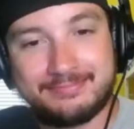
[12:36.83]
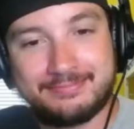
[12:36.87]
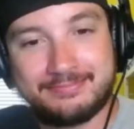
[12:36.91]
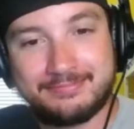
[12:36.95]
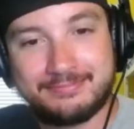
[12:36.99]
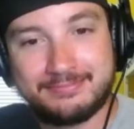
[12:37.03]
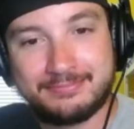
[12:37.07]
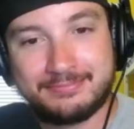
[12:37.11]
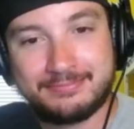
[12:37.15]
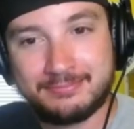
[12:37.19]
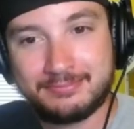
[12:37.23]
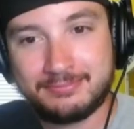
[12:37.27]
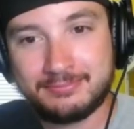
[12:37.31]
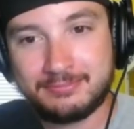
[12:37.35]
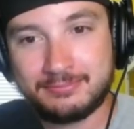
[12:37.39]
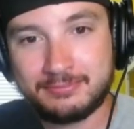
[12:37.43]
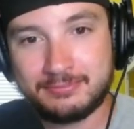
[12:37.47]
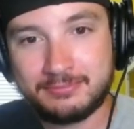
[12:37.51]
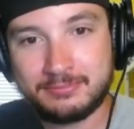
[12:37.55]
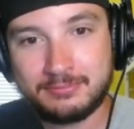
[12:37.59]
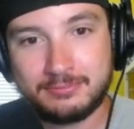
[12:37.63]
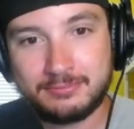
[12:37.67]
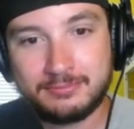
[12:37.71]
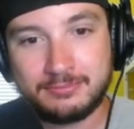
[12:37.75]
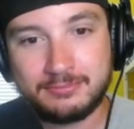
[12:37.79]

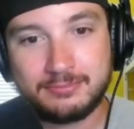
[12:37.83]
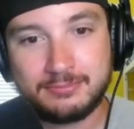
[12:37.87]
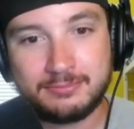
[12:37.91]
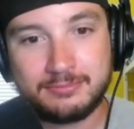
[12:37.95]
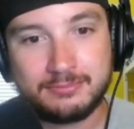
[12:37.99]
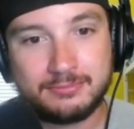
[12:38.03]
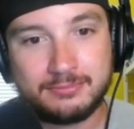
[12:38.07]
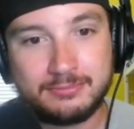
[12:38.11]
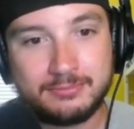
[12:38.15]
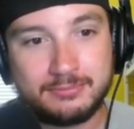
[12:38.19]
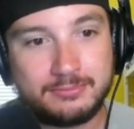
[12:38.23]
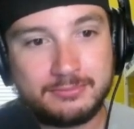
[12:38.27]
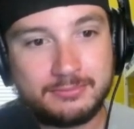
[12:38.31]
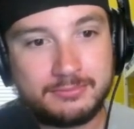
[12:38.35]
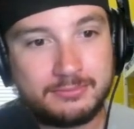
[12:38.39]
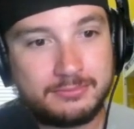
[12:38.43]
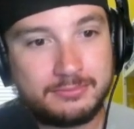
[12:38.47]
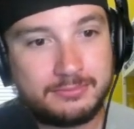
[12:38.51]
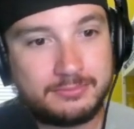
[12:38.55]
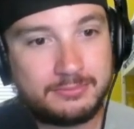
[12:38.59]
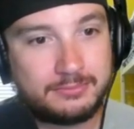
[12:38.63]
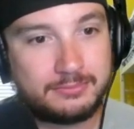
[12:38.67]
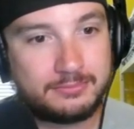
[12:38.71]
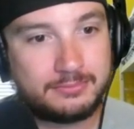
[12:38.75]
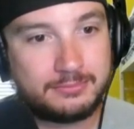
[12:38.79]

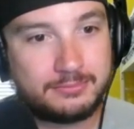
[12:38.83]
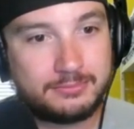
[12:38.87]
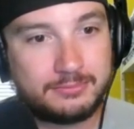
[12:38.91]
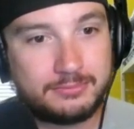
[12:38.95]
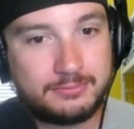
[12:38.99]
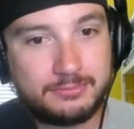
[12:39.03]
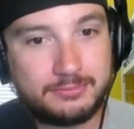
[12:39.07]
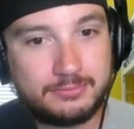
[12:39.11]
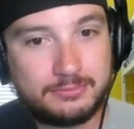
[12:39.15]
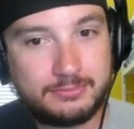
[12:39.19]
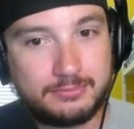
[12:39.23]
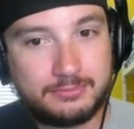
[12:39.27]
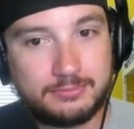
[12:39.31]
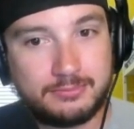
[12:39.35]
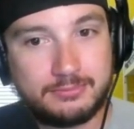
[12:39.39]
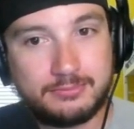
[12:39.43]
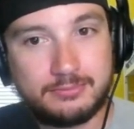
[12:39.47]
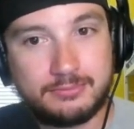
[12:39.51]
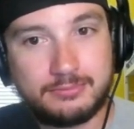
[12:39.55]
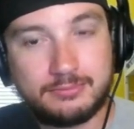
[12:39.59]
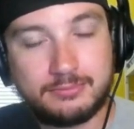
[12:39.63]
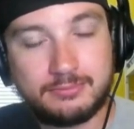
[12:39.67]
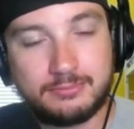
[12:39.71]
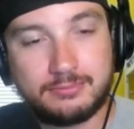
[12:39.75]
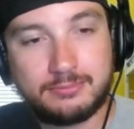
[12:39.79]

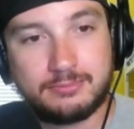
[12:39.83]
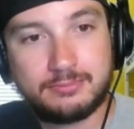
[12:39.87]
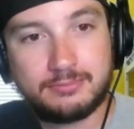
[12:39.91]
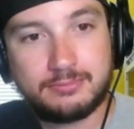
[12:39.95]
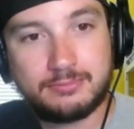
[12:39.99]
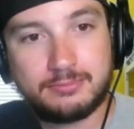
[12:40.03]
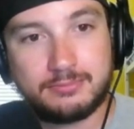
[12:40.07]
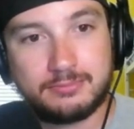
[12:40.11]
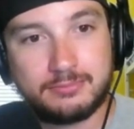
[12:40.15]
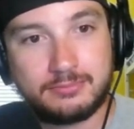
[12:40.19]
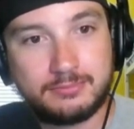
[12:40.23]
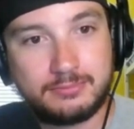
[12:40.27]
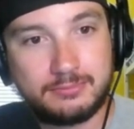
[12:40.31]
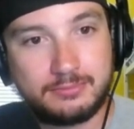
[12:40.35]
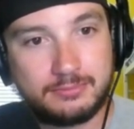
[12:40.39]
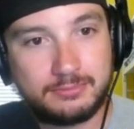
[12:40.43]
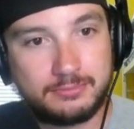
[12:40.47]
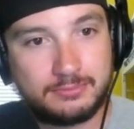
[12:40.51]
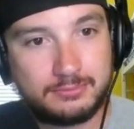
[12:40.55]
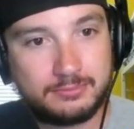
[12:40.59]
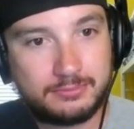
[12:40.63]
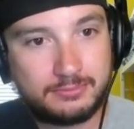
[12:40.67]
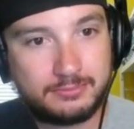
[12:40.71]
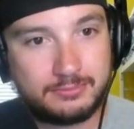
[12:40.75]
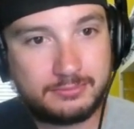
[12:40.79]

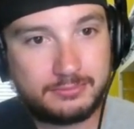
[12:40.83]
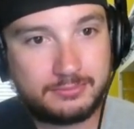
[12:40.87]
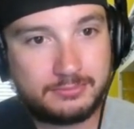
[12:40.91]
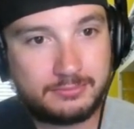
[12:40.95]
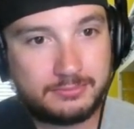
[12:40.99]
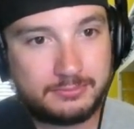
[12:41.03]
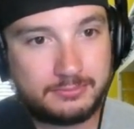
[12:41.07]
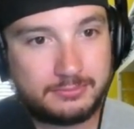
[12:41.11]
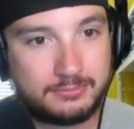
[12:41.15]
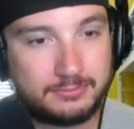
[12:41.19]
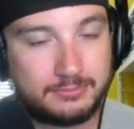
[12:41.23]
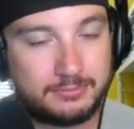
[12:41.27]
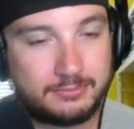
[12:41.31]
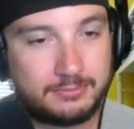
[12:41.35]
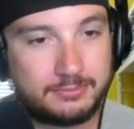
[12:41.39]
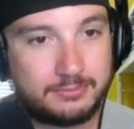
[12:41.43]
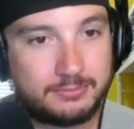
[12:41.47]
This person isn't speaking.